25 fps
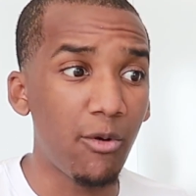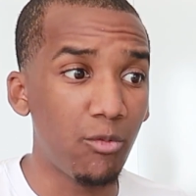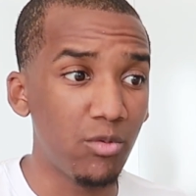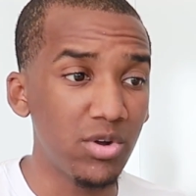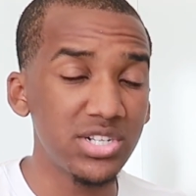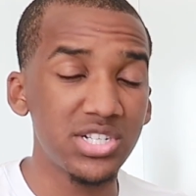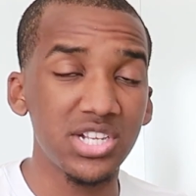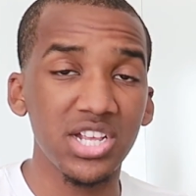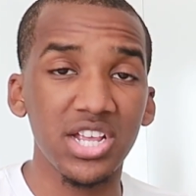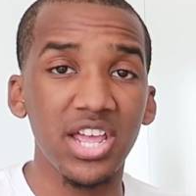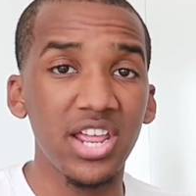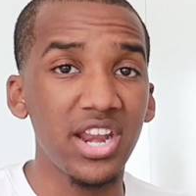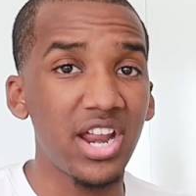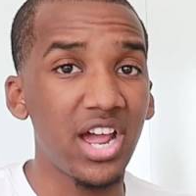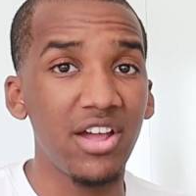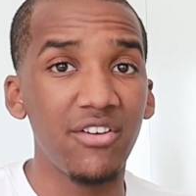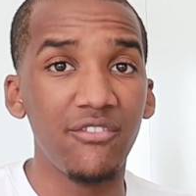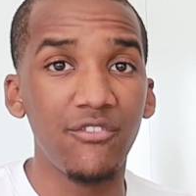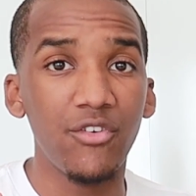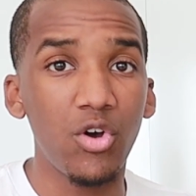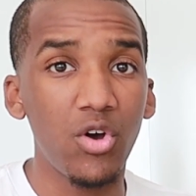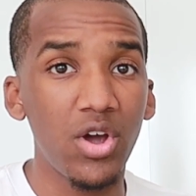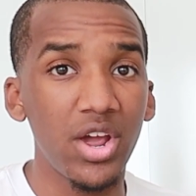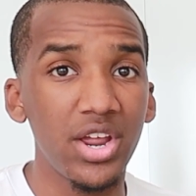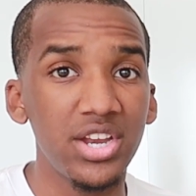Once again, I
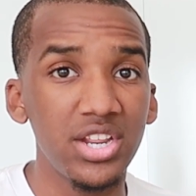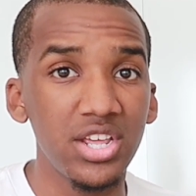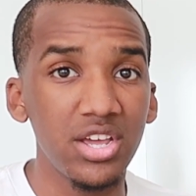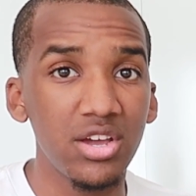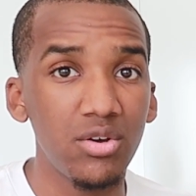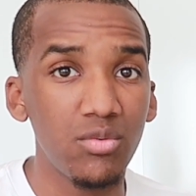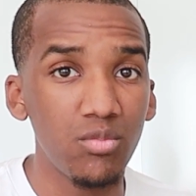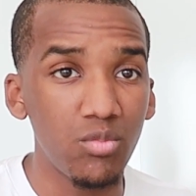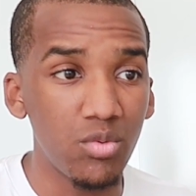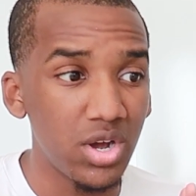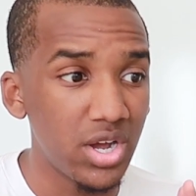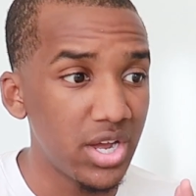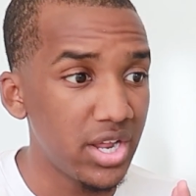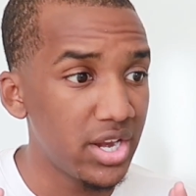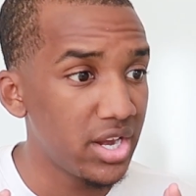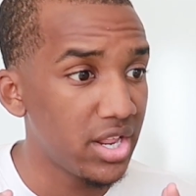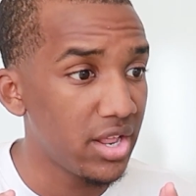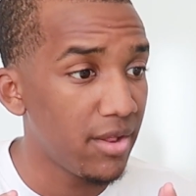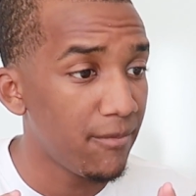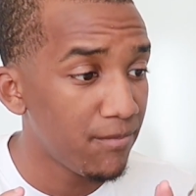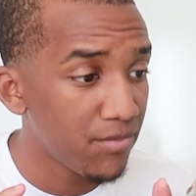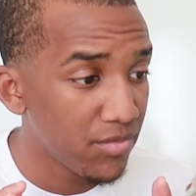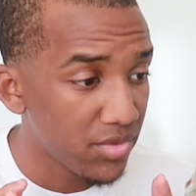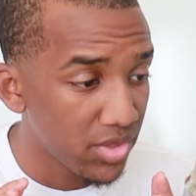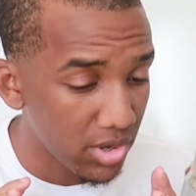have no idea what
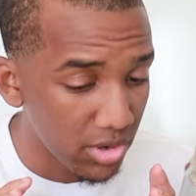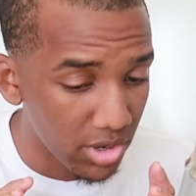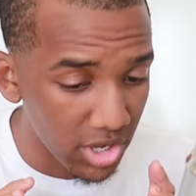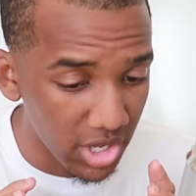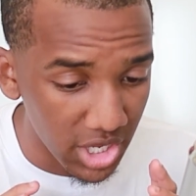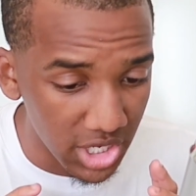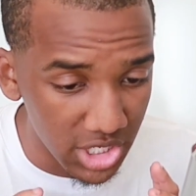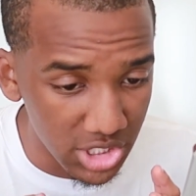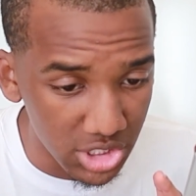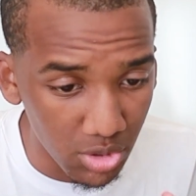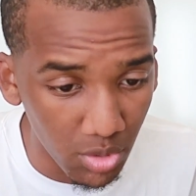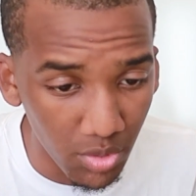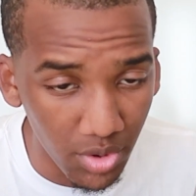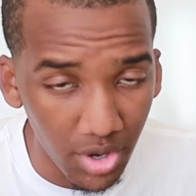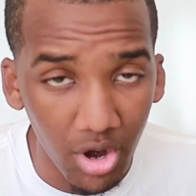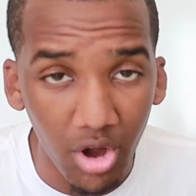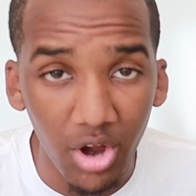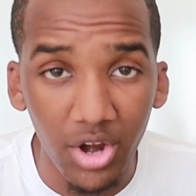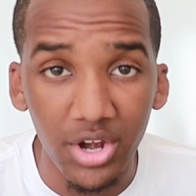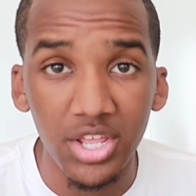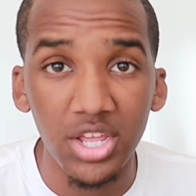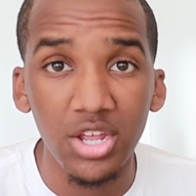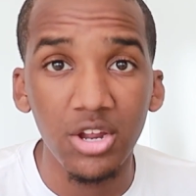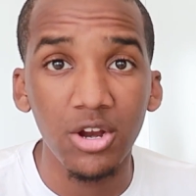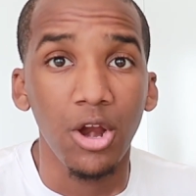is going
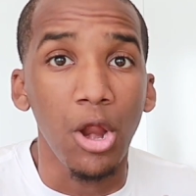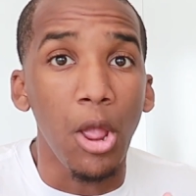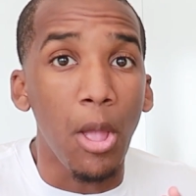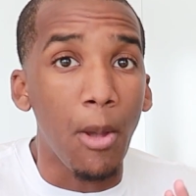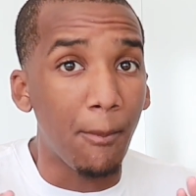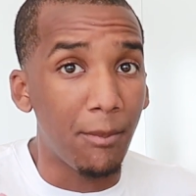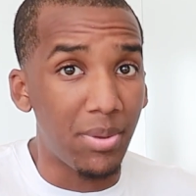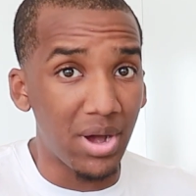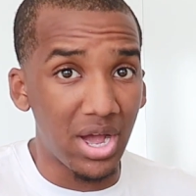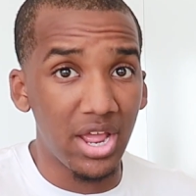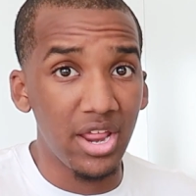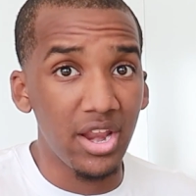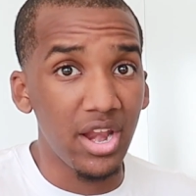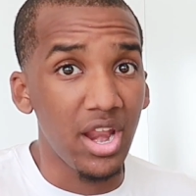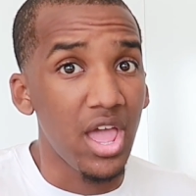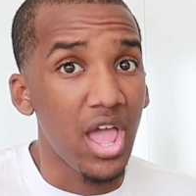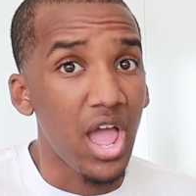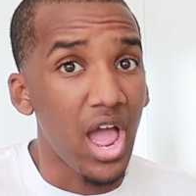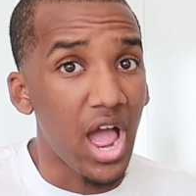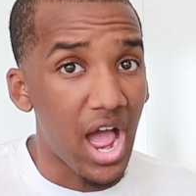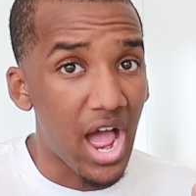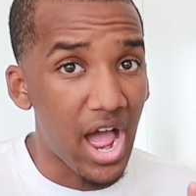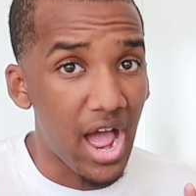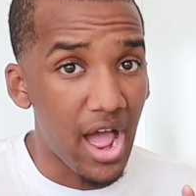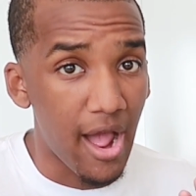on here, but
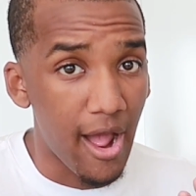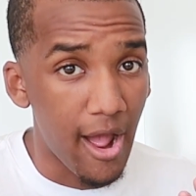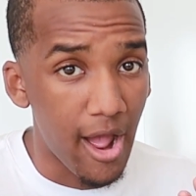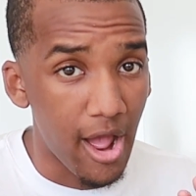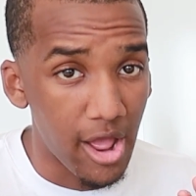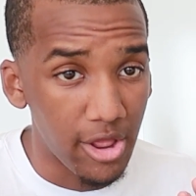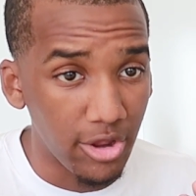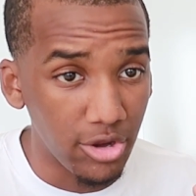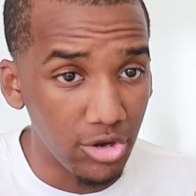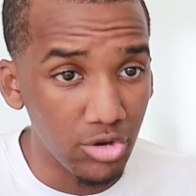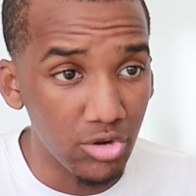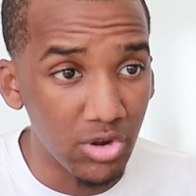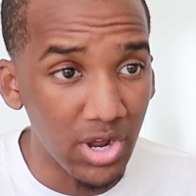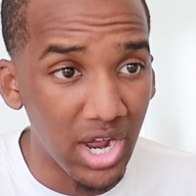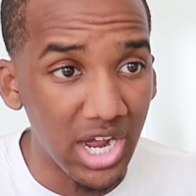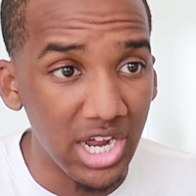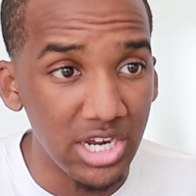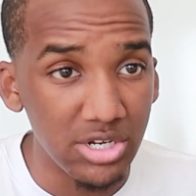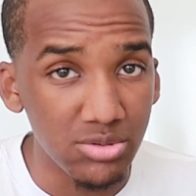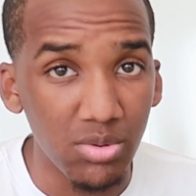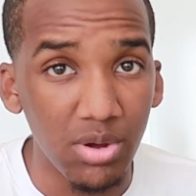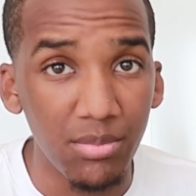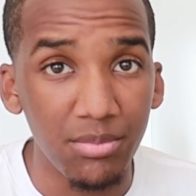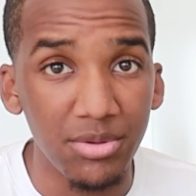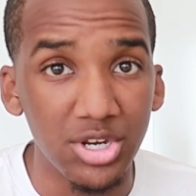you
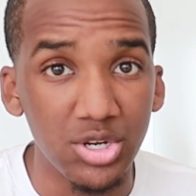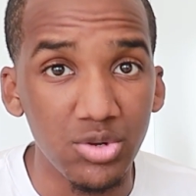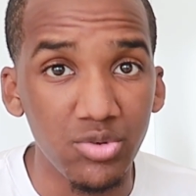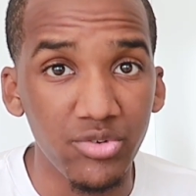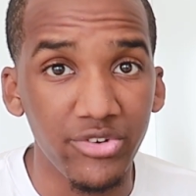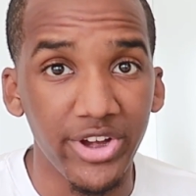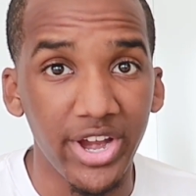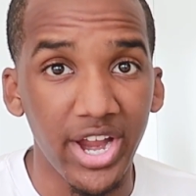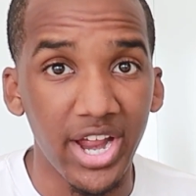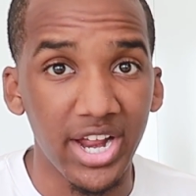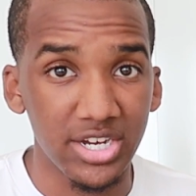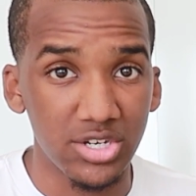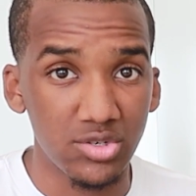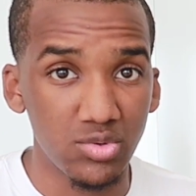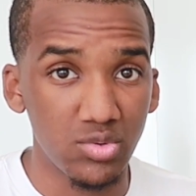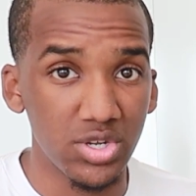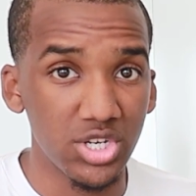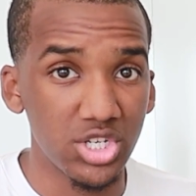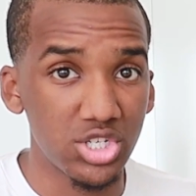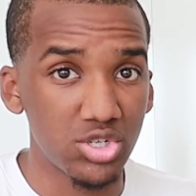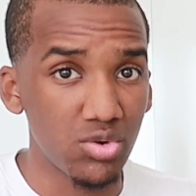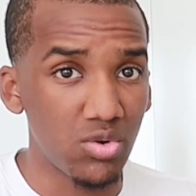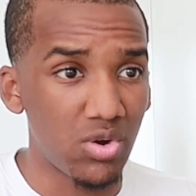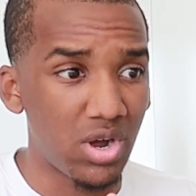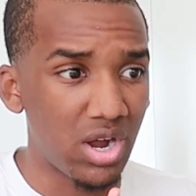guys want me to react to
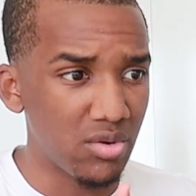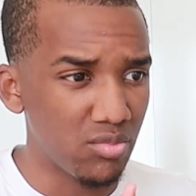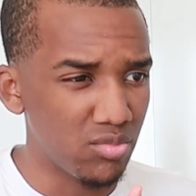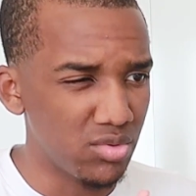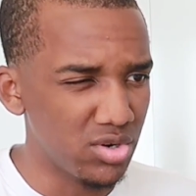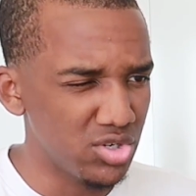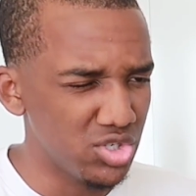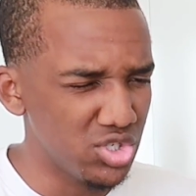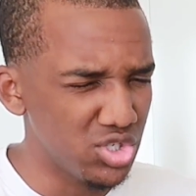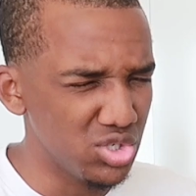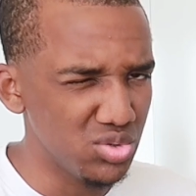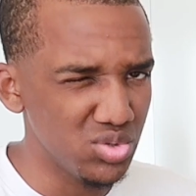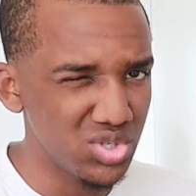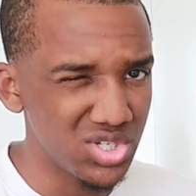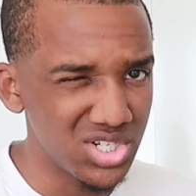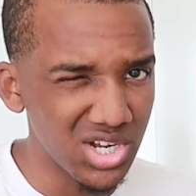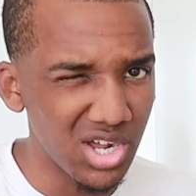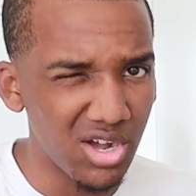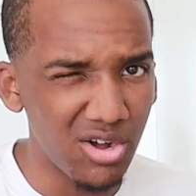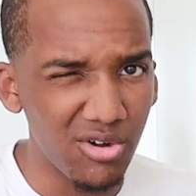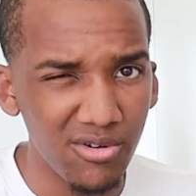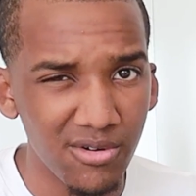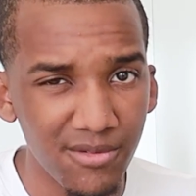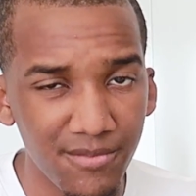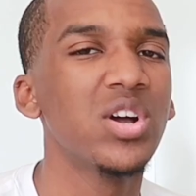it, so I will do
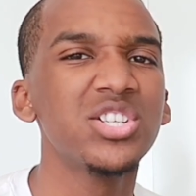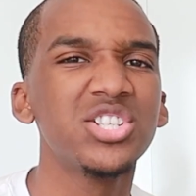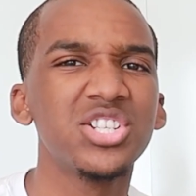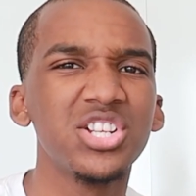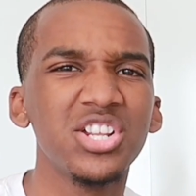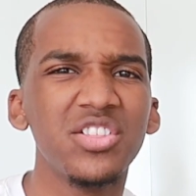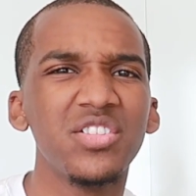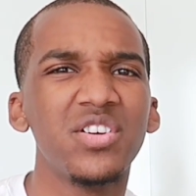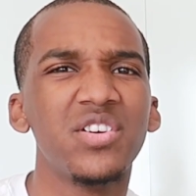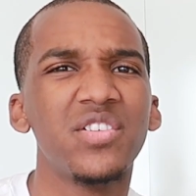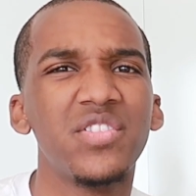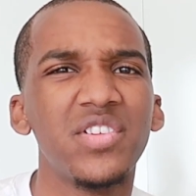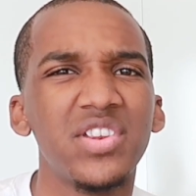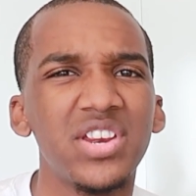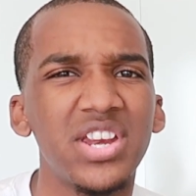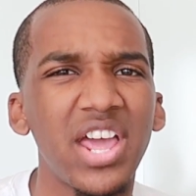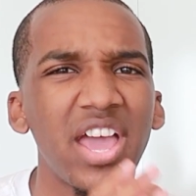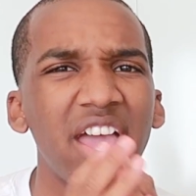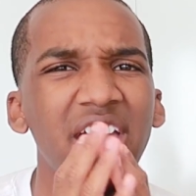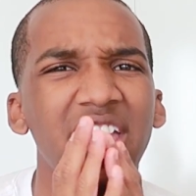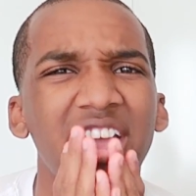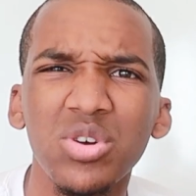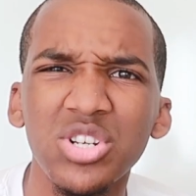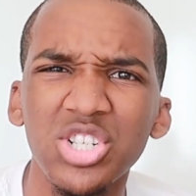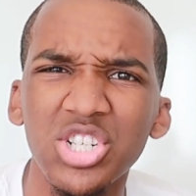so. Question of the
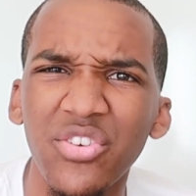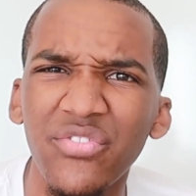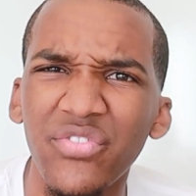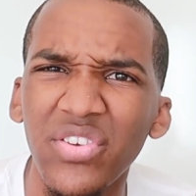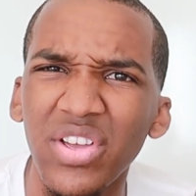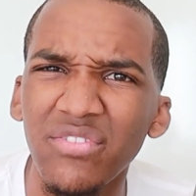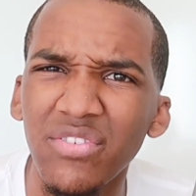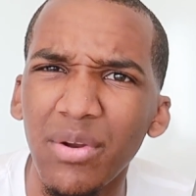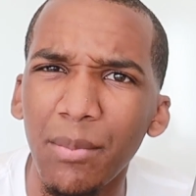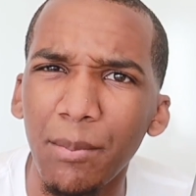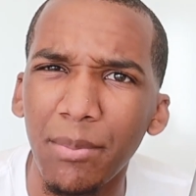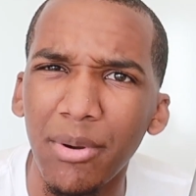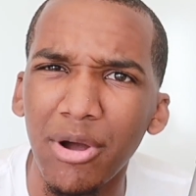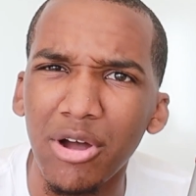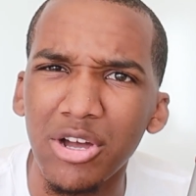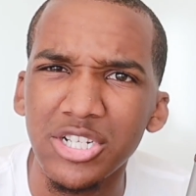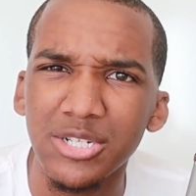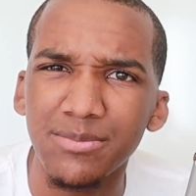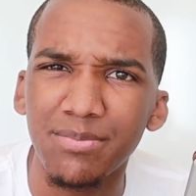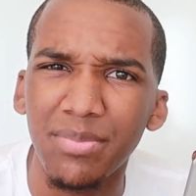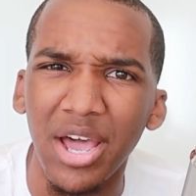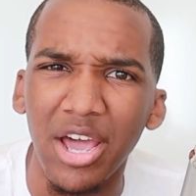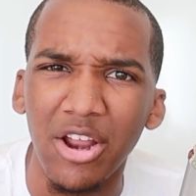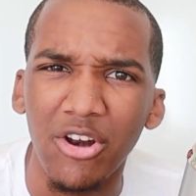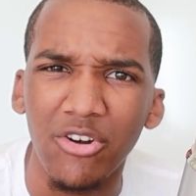day. What's your favorite
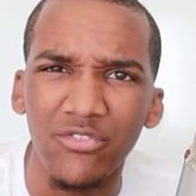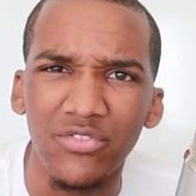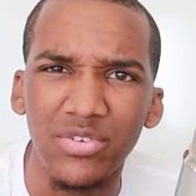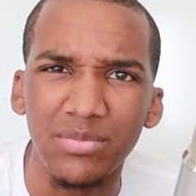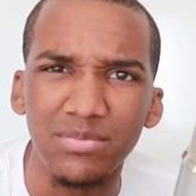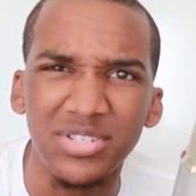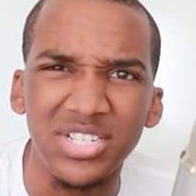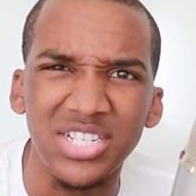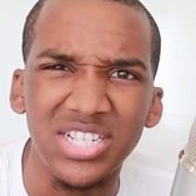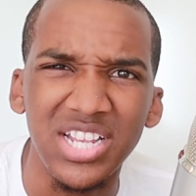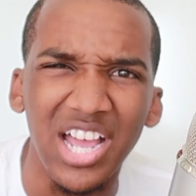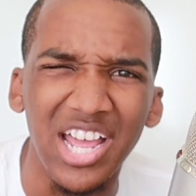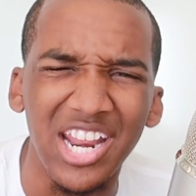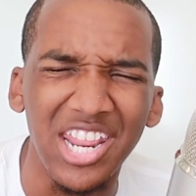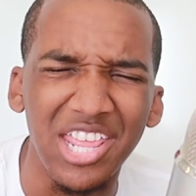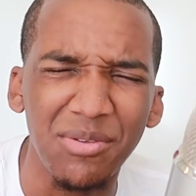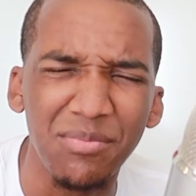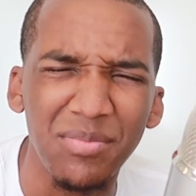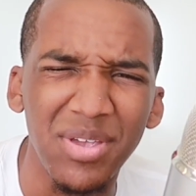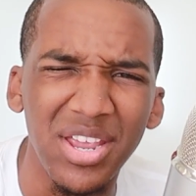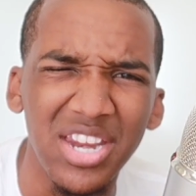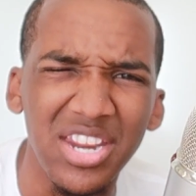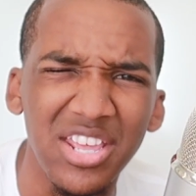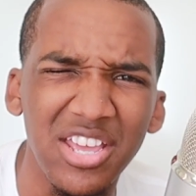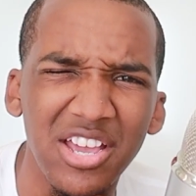boss battle from Sonic
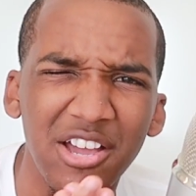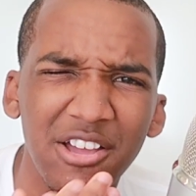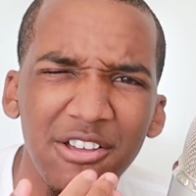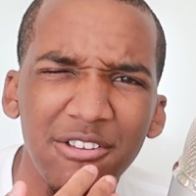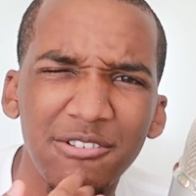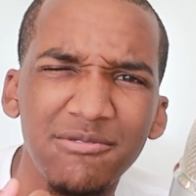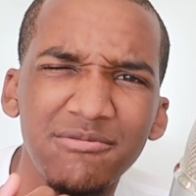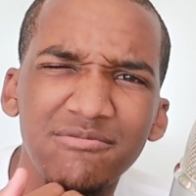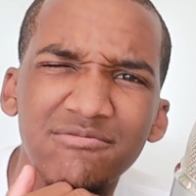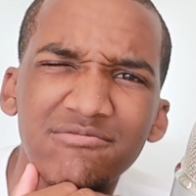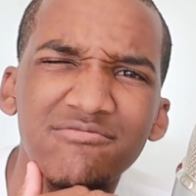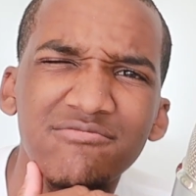Mania?